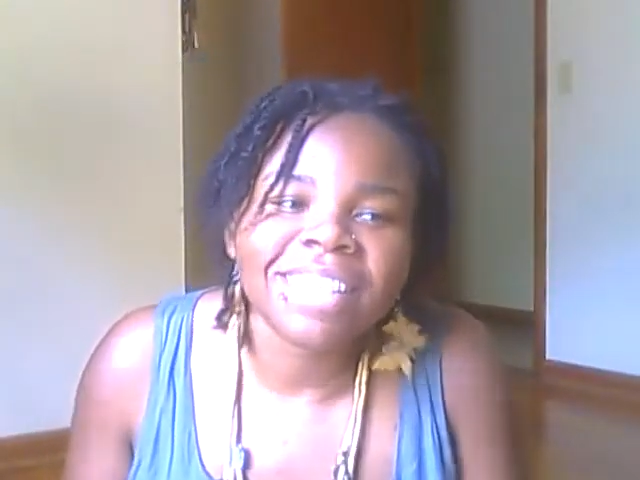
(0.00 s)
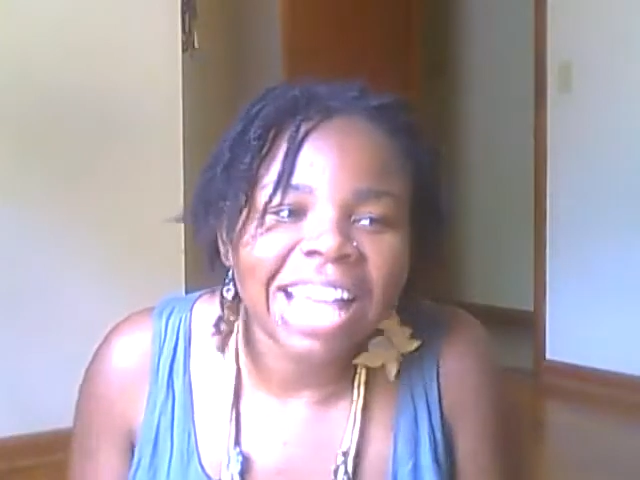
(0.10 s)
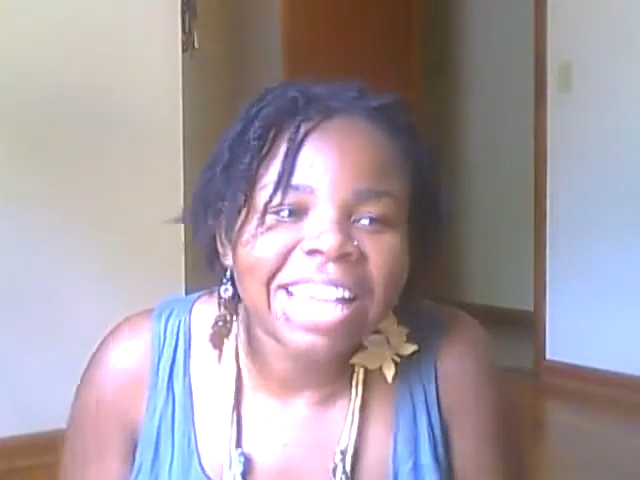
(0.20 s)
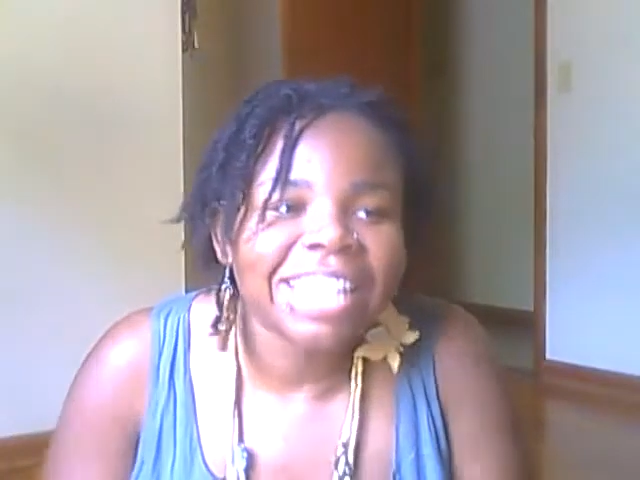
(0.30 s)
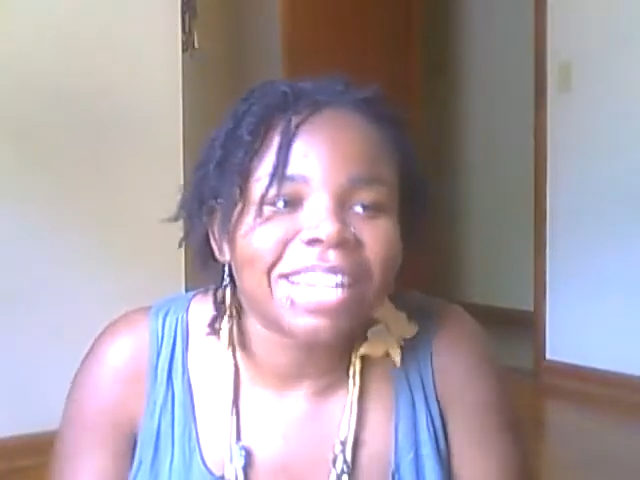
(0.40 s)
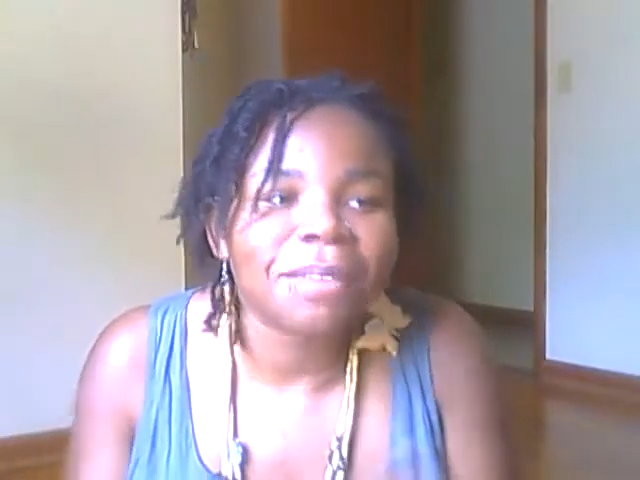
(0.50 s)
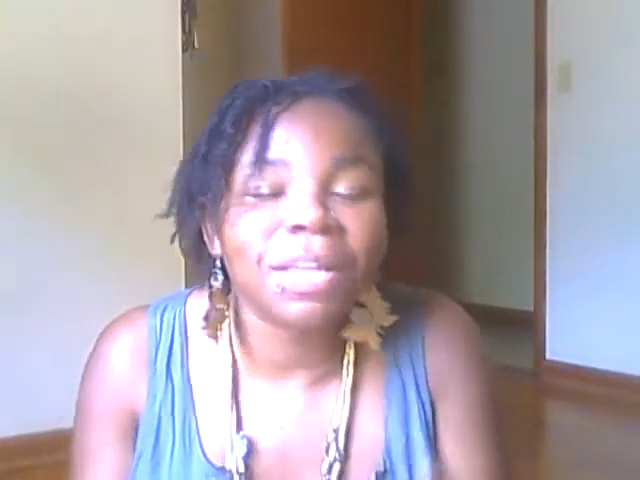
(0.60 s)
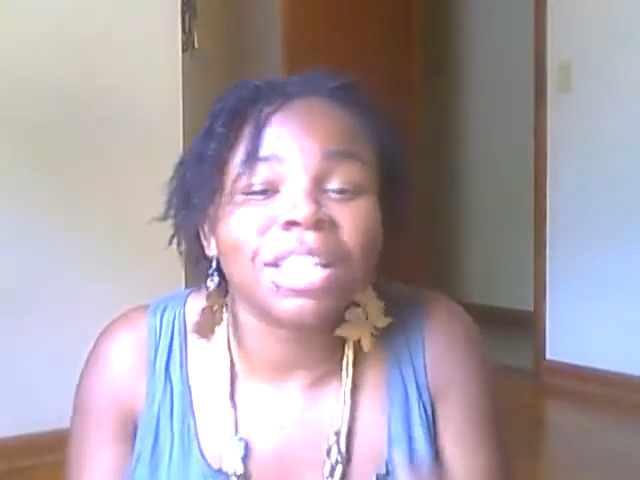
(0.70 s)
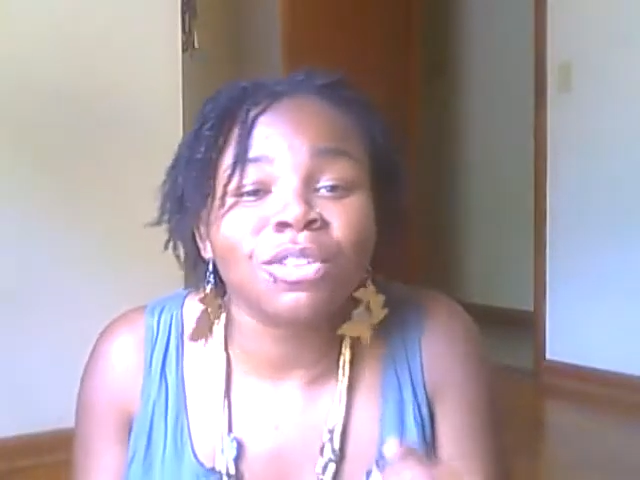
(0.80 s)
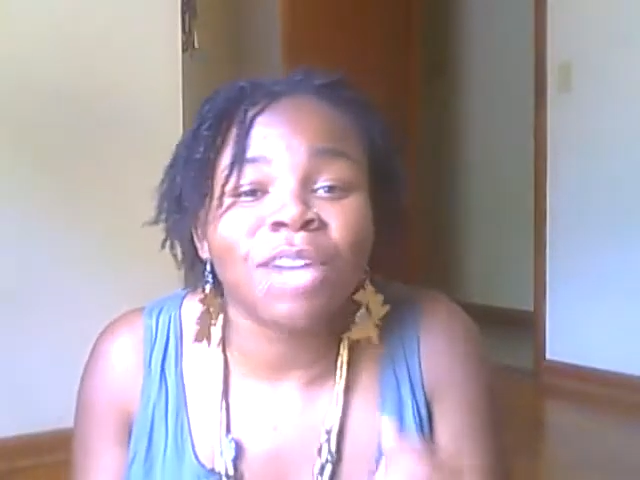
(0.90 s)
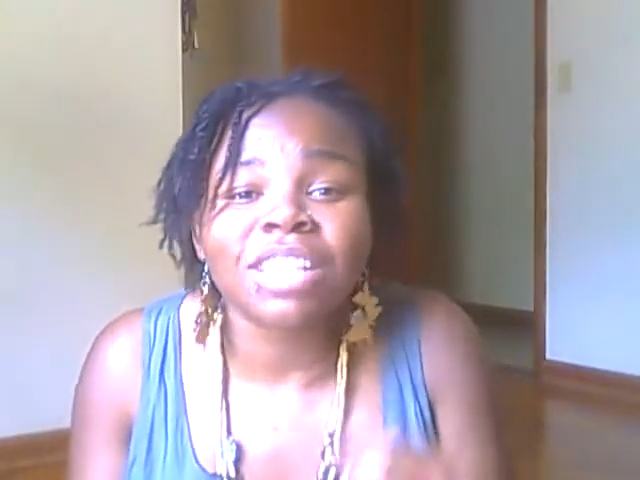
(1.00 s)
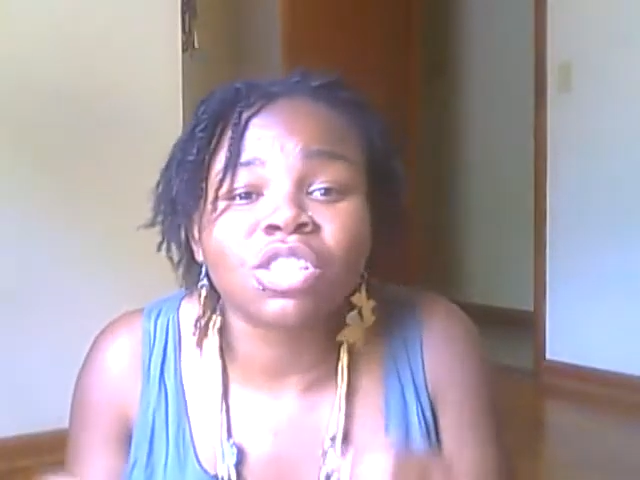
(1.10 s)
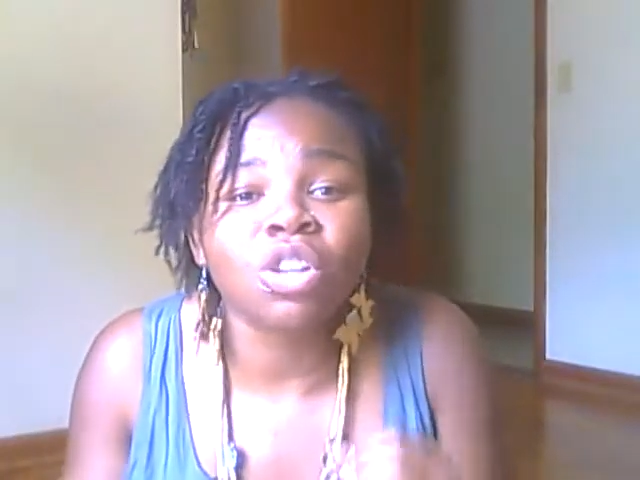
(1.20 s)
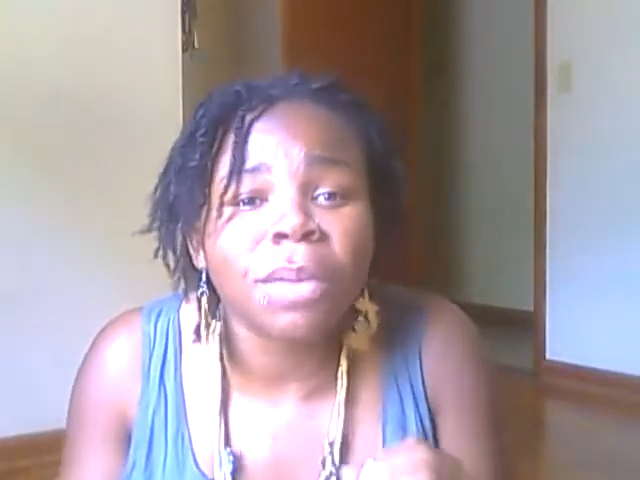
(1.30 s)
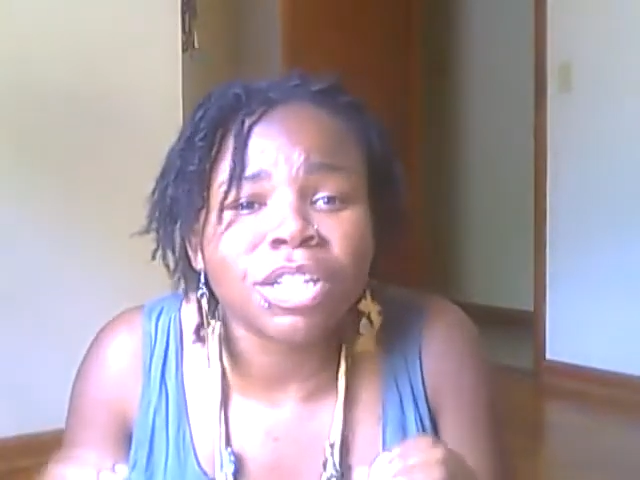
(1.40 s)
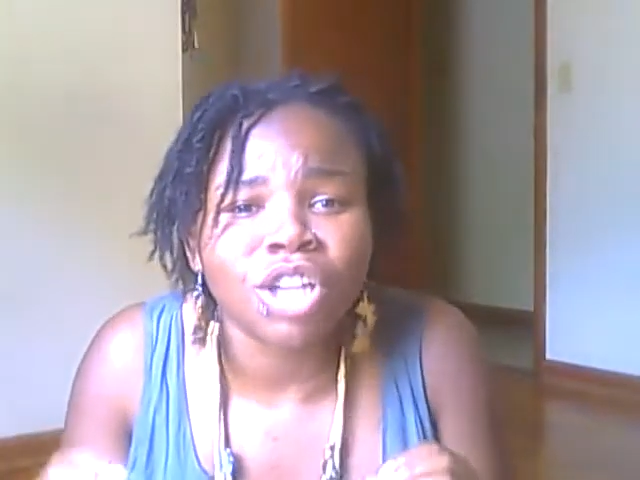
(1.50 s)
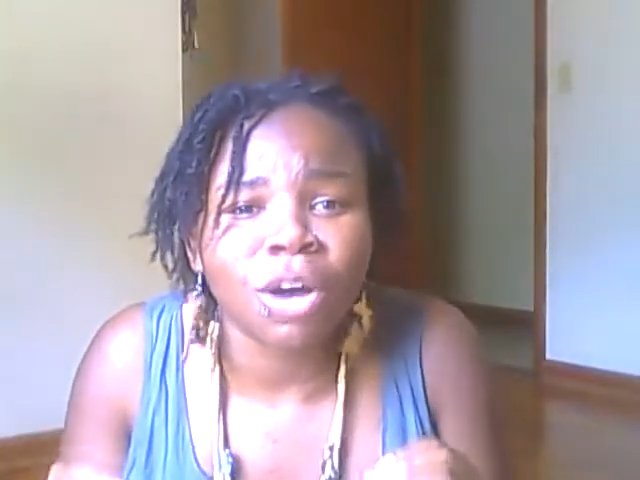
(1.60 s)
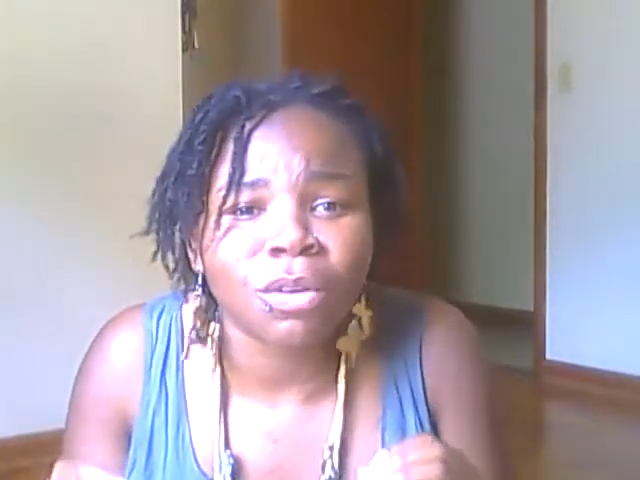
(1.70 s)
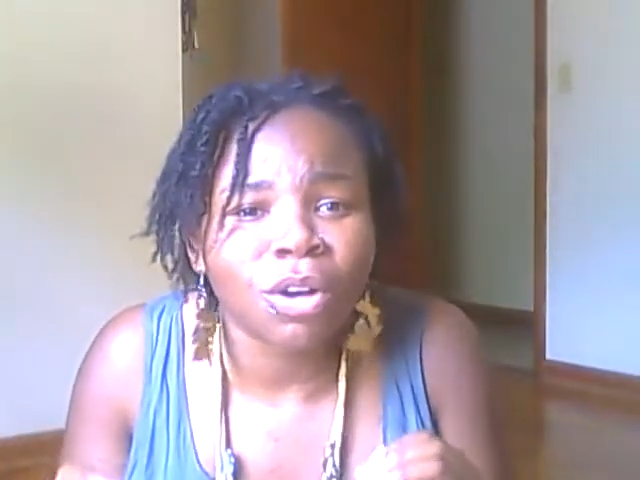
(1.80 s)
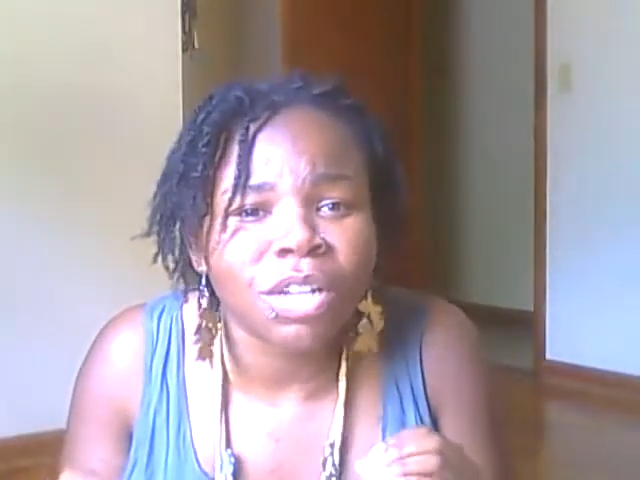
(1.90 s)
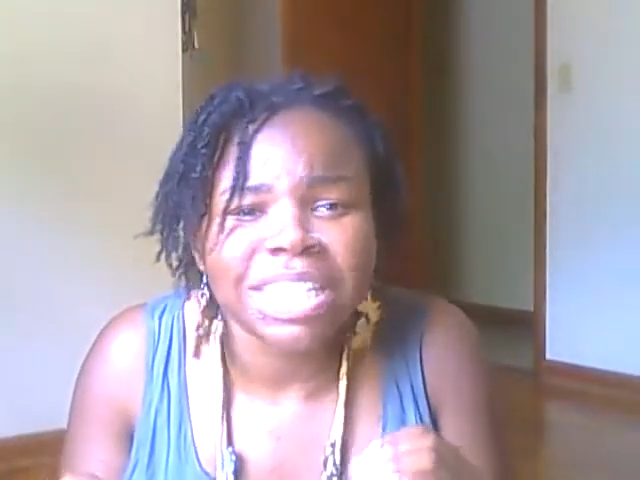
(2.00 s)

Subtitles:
Like, Miller, you got too much going on